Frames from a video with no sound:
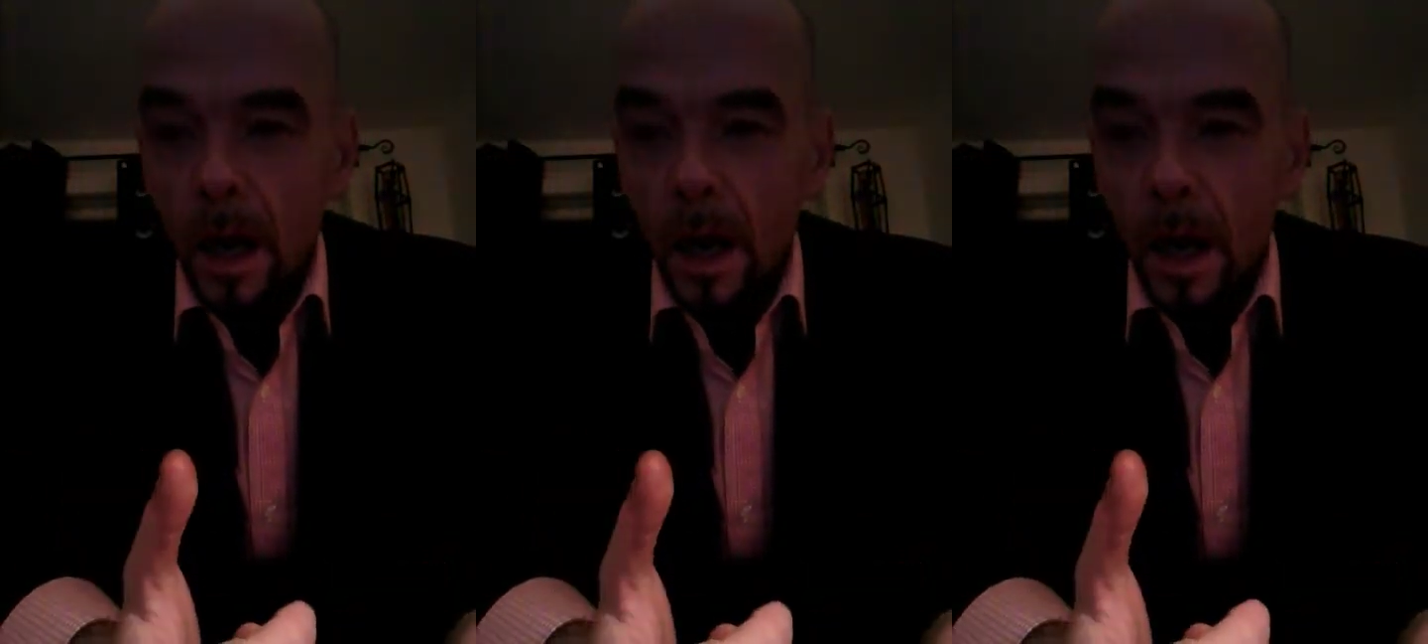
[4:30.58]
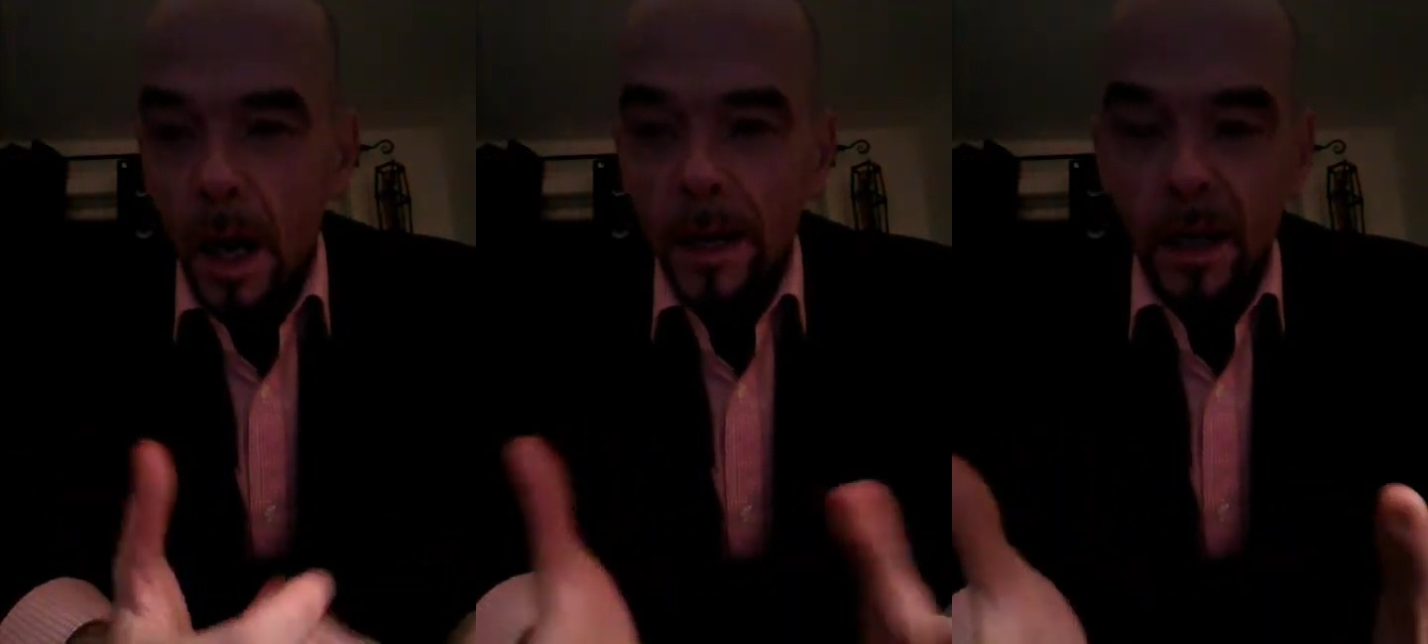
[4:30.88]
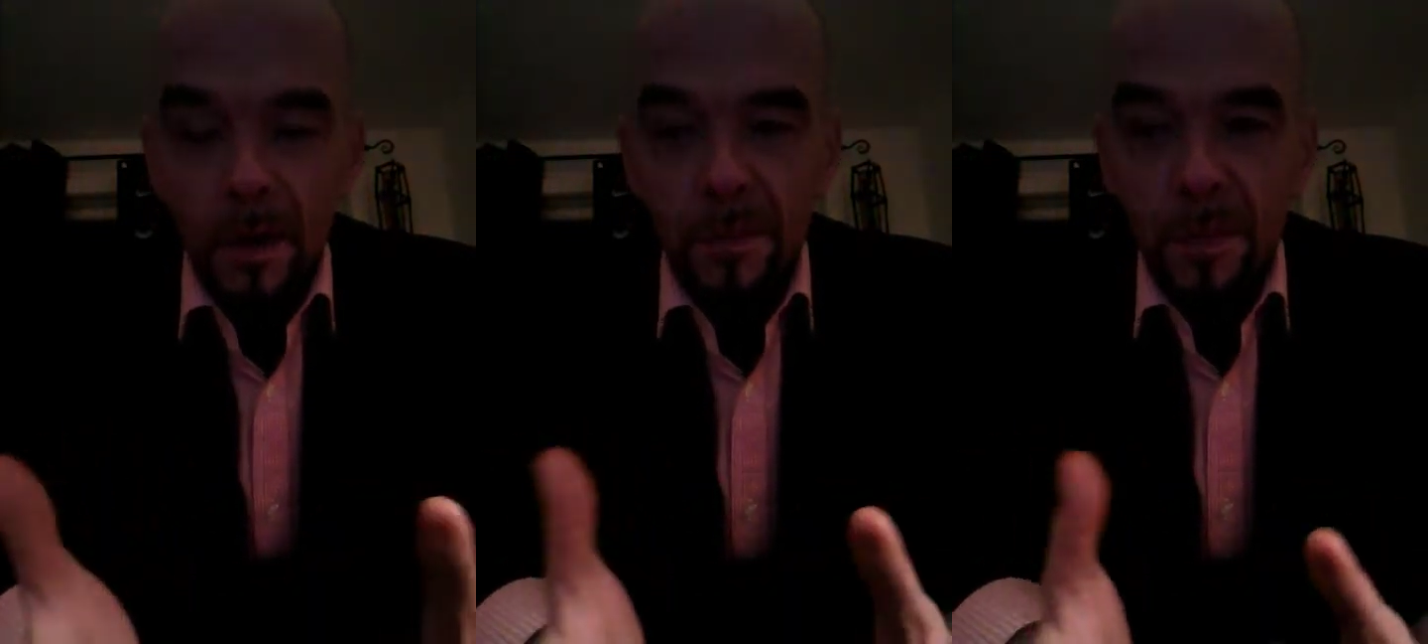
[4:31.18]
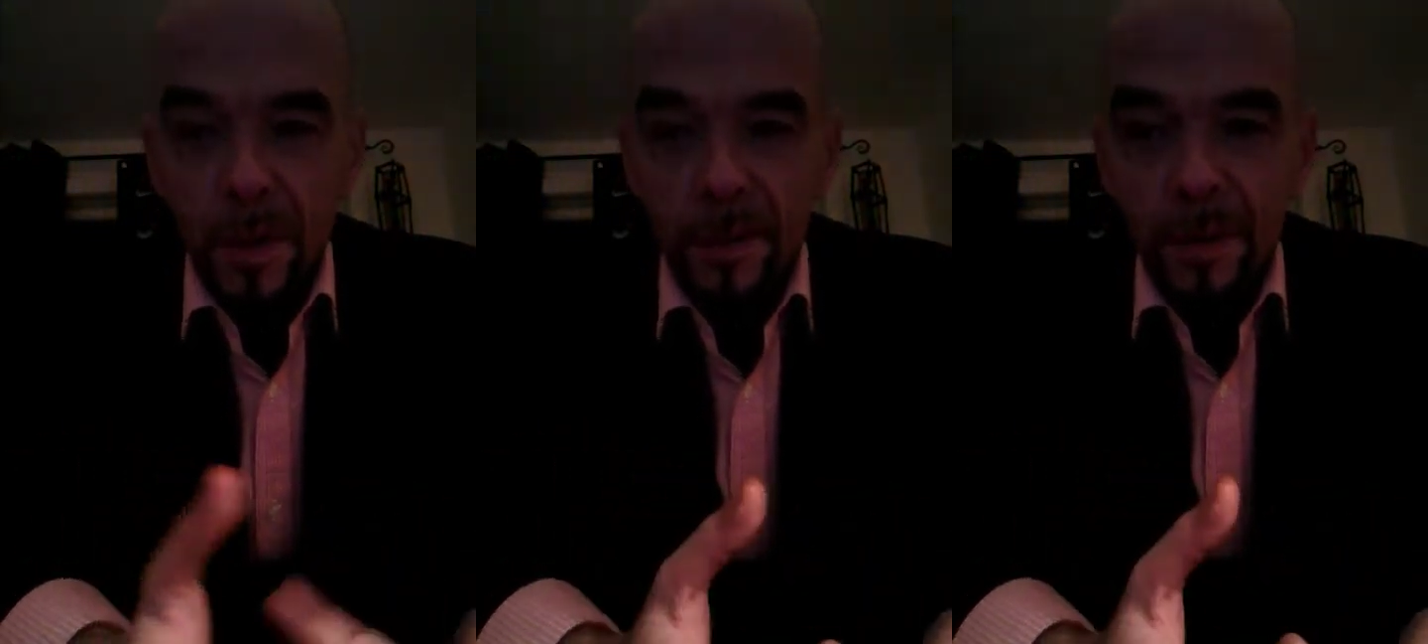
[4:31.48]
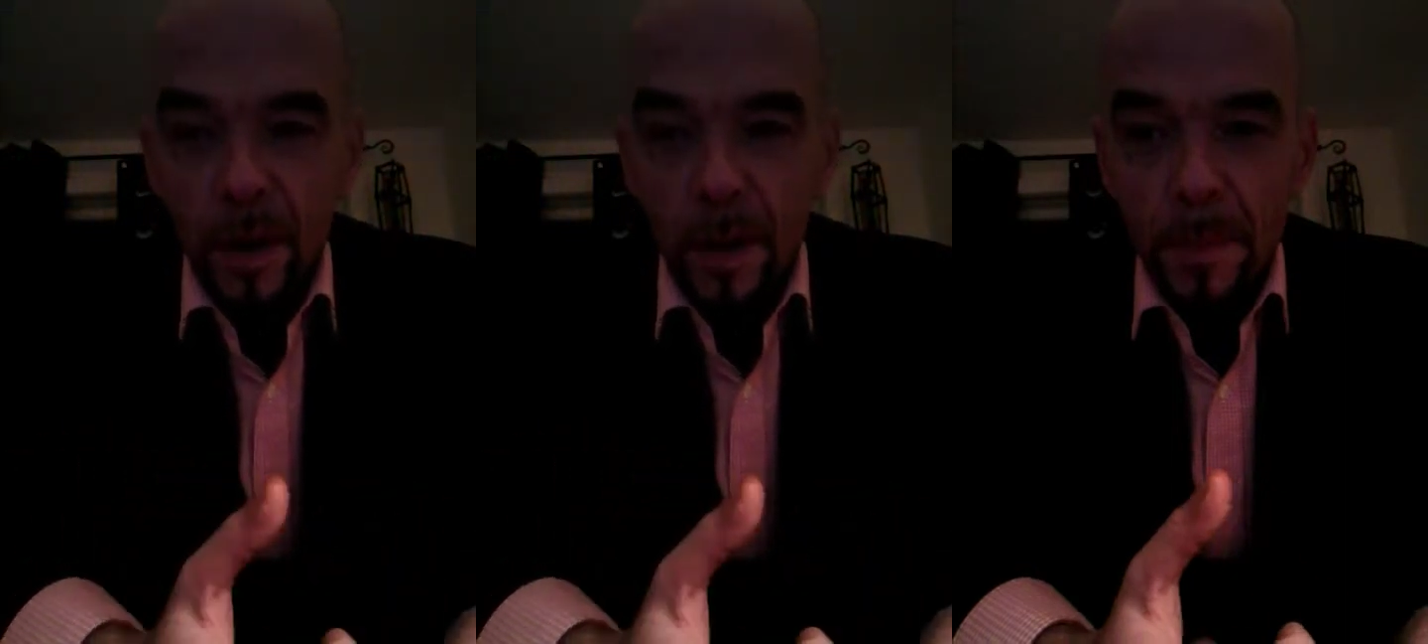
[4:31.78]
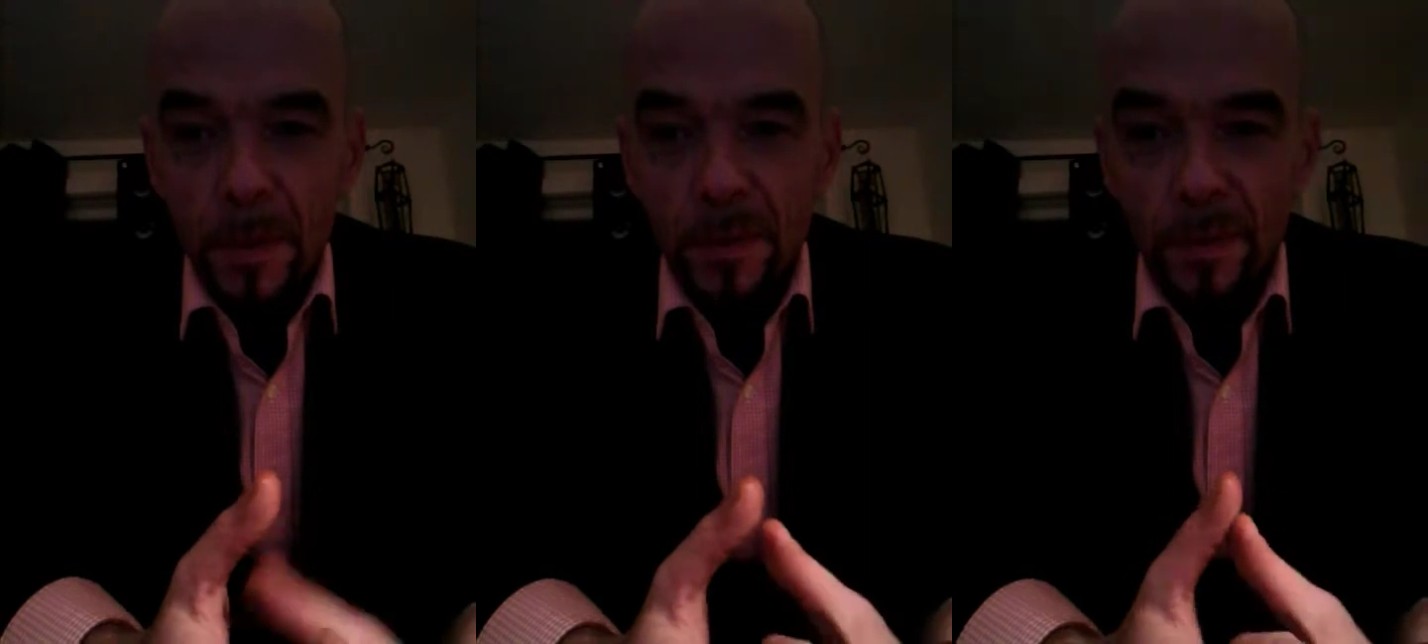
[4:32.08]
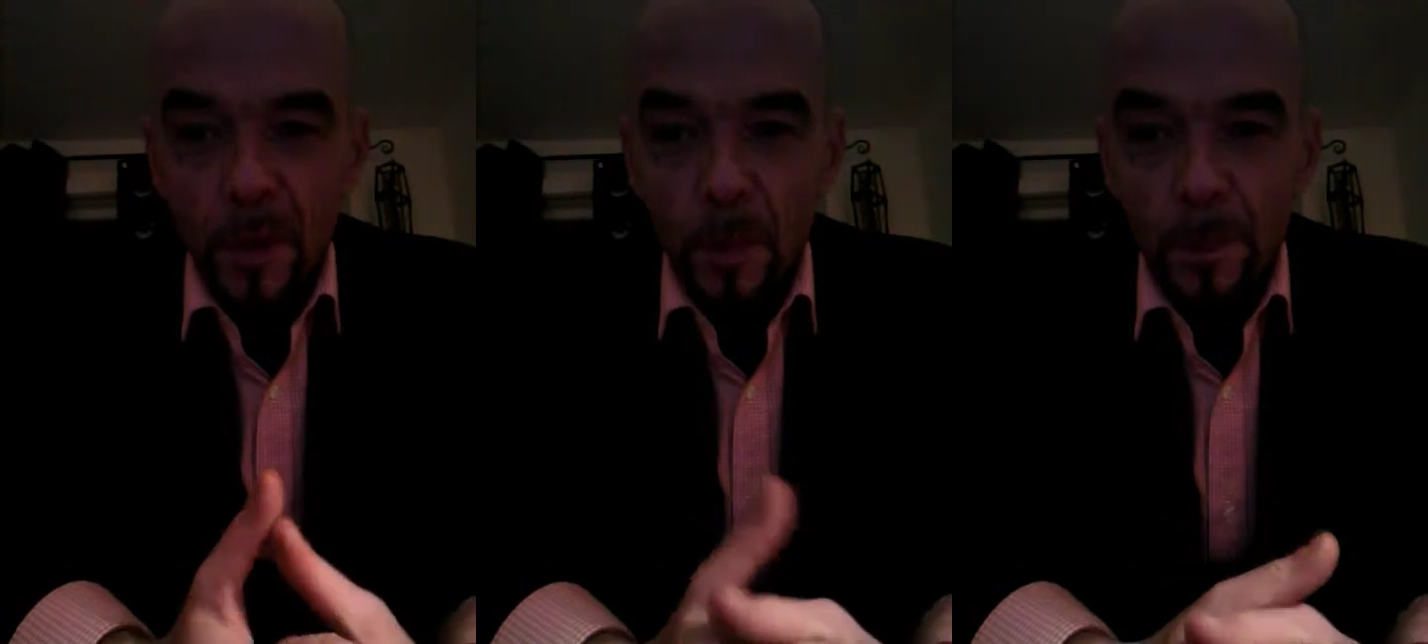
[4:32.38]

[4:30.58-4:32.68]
I come from a very abusive home.